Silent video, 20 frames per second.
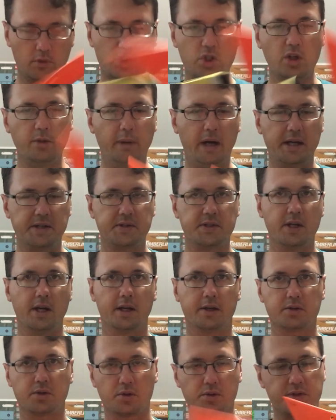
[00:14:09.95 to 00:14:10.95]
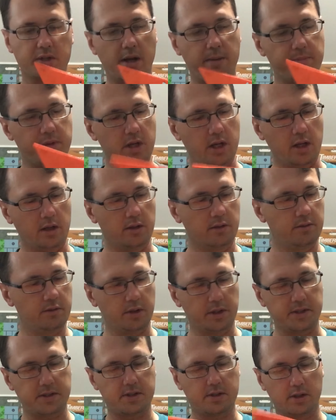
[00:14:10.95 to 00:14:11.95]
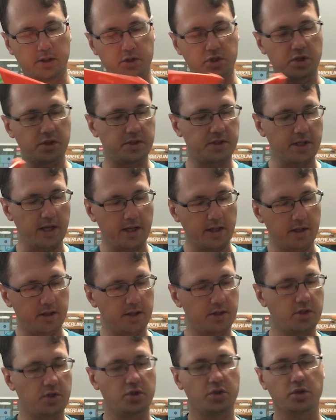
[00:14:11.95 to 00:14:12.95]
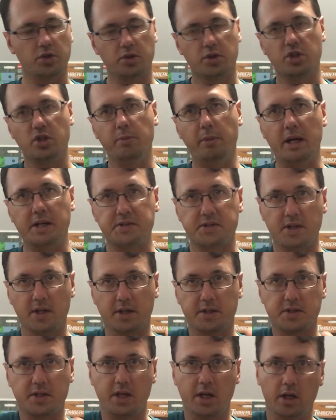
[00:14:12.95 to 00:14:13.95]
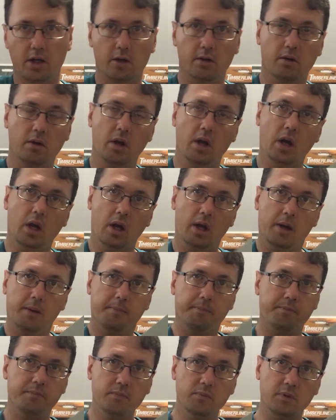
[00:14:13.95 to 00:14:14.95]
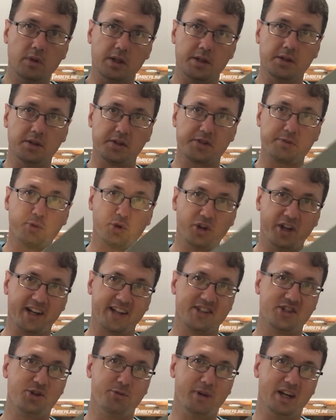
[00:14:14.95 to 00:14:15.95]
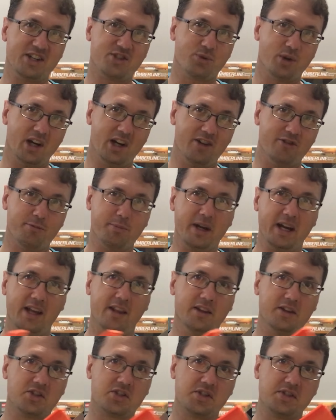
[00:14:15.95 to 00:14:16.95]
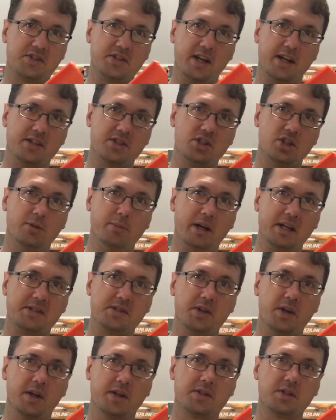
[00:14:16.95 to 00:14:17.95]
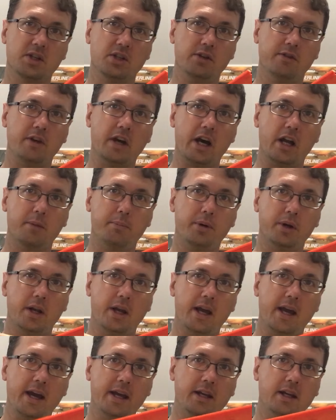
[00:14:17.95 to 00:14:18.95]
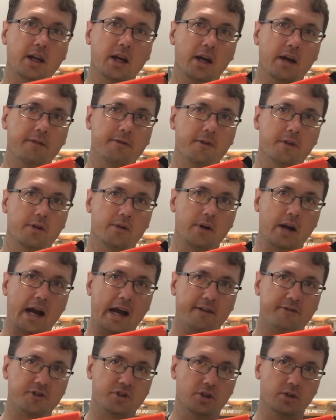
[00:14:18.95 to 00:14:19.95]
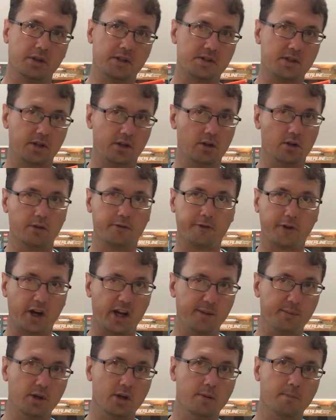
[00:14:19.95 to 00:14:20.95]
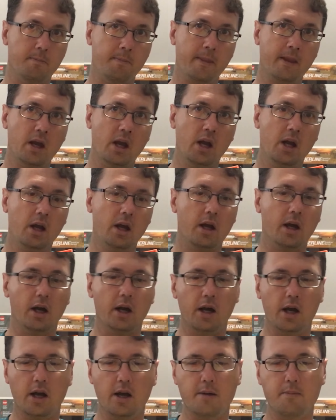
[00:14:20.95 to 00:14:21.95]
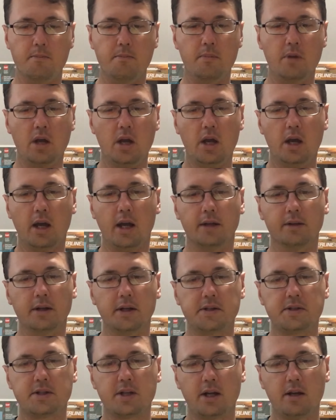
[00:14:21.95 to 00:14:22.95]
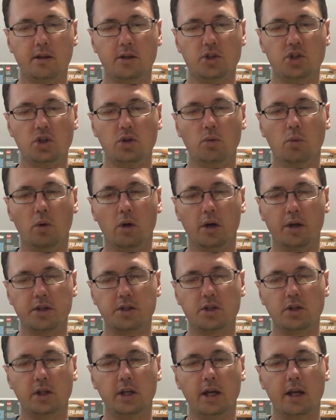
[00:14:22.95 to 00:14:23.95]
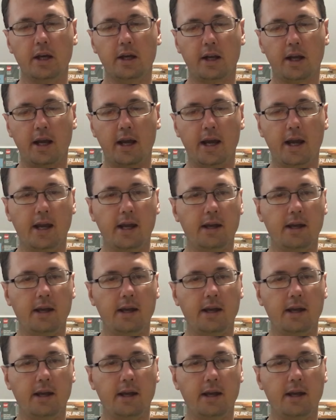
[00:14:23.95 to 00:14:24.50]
2x6 or something. Let's just say that this is your 2x6 here. It looks more like a 2x12, but let's just say it's 2x6, and you've got to put a head cut for the rafter. Let's say you're a framer, and let's say that you want to get